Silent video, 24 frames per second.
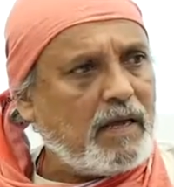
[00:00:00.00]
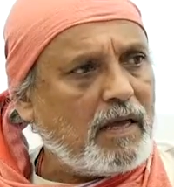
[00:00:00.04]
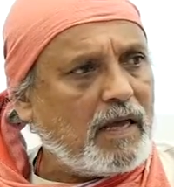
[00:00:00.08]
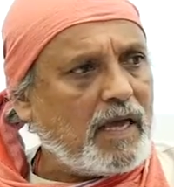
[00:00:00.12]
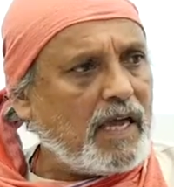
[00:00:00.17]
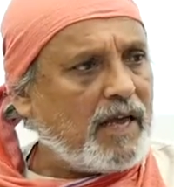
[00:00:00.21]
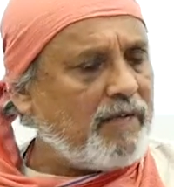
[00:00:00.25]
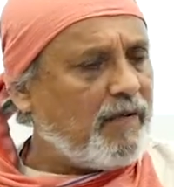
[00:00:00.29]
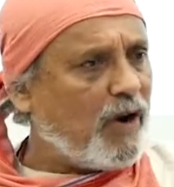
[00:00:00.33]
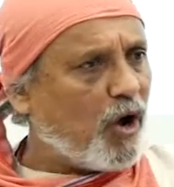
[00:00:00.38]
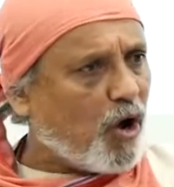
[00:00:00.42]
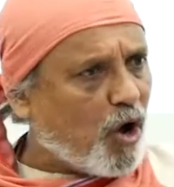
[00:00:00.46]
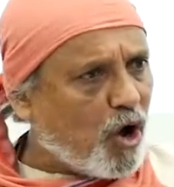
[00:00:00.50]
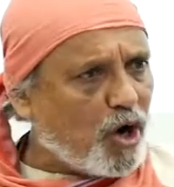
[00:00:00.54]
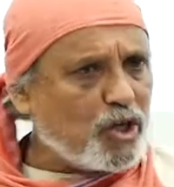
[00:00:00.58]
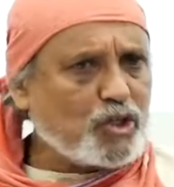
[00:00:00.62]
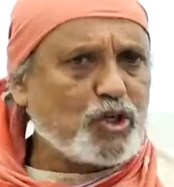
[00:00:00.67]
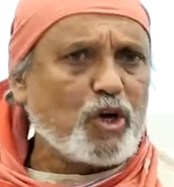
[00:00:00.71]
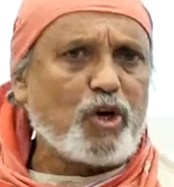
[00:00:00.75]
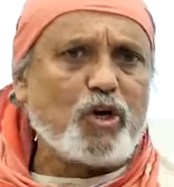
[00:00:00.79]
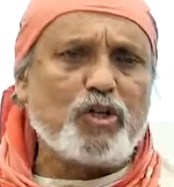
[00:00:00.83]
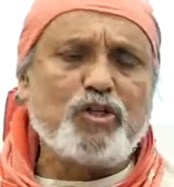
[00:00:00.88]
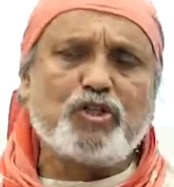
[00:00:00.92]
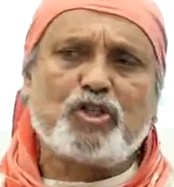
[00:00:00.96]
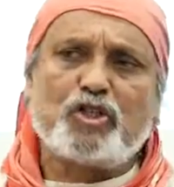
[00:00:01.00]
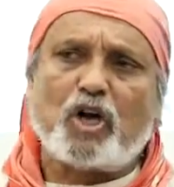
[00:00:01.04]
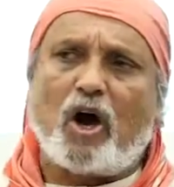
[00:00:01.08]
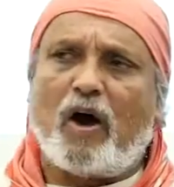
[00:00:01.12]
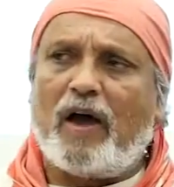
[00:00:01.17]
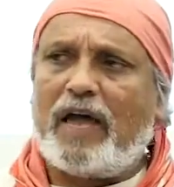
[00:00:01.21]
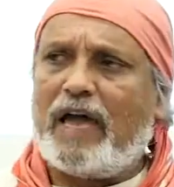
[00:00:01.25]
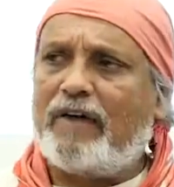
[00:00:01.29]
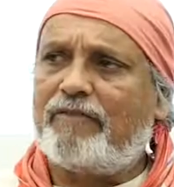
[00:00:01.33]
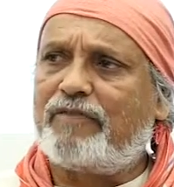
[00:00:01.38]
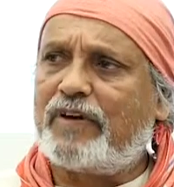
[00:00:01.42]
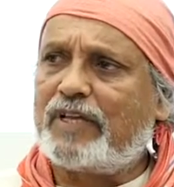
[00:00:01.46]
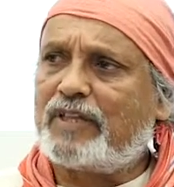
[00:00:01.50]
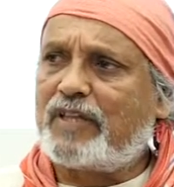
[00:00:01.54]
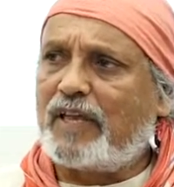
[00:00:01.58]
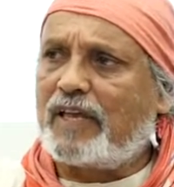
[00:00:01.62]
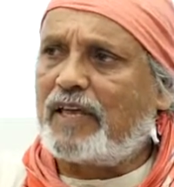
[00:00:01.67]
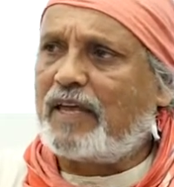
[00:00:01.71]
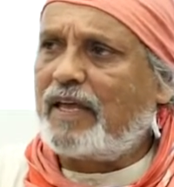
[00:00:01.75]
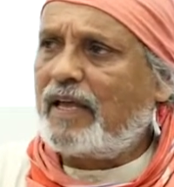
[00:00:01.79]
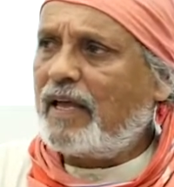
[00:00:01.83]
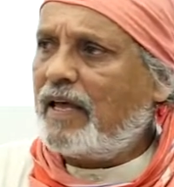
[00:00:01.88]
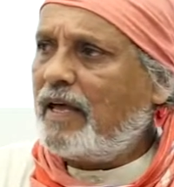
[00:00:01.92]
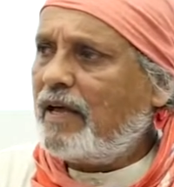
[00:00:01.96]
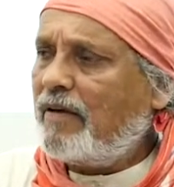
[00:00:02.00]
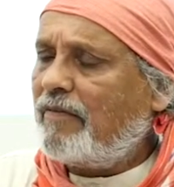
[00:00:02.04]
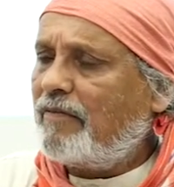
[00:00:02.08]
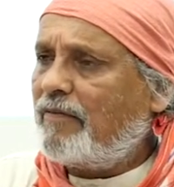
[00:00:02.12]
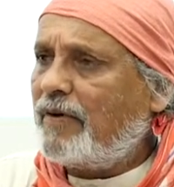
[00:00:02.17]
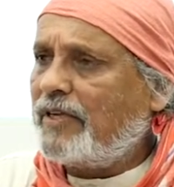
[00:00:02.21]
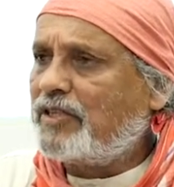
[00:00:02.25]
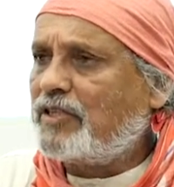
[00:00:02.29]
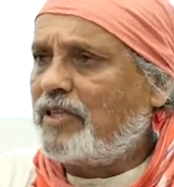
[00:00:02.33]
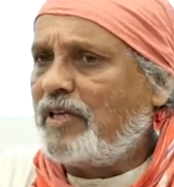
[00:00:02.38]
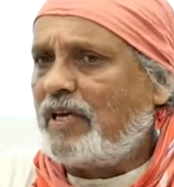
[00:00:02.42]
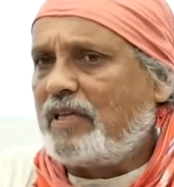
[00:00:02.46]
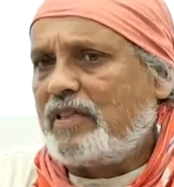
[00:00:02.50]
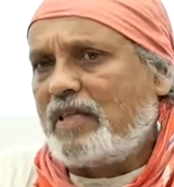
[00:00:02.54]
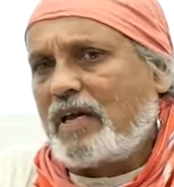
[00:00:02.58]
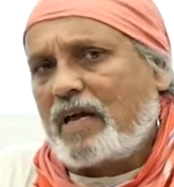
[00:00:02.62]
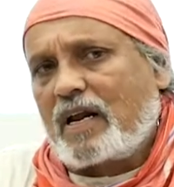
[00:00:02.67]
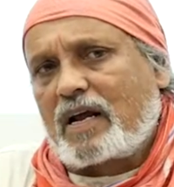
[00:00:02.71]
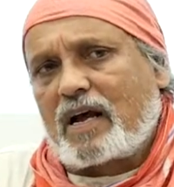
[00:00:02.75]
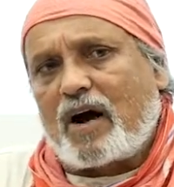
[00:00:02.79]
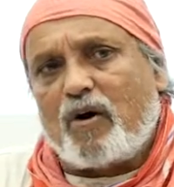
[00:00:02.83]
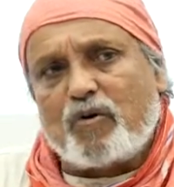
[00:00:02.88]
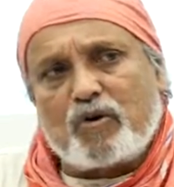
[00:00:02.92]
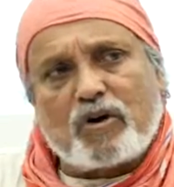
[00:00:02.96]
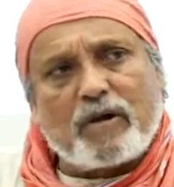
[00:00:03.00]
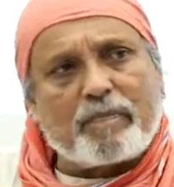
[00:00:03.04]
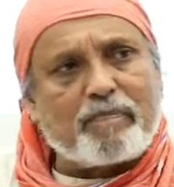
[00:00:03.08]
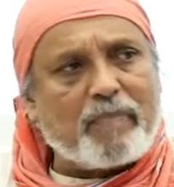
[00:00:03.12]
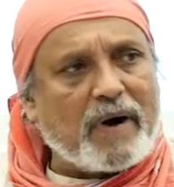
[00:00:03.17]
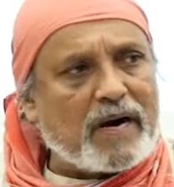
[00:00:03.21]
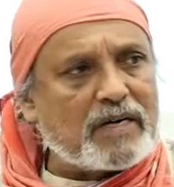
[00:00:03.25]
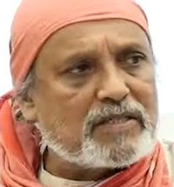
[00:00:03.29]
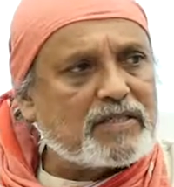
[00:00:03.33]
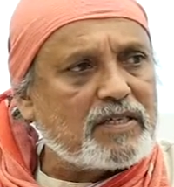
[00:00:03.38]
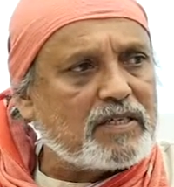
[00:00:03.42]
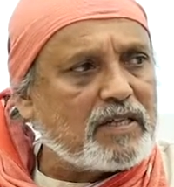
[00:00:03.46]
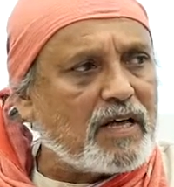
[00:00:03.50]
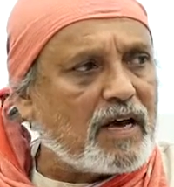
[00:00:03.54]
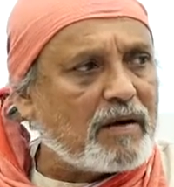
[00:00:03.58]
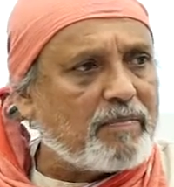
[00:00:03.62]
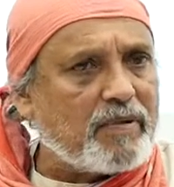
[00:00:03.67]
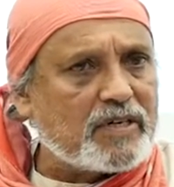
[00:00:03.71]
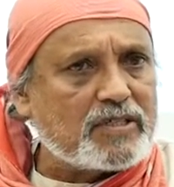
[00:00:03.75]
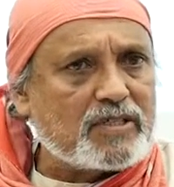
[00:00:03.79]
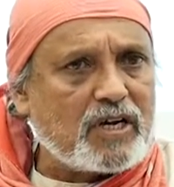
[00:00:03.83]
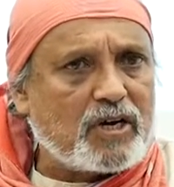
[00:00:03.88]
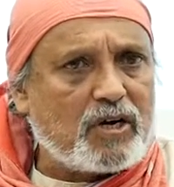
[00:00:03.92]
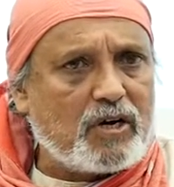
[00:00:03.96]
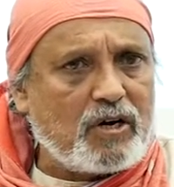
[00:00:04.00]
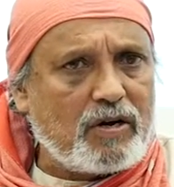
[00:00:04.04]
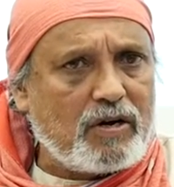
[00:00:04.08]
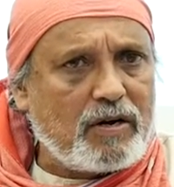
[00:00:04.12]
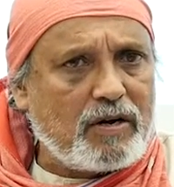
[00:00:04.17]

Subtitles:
he will also enjoy everything which their counterparts in the urban are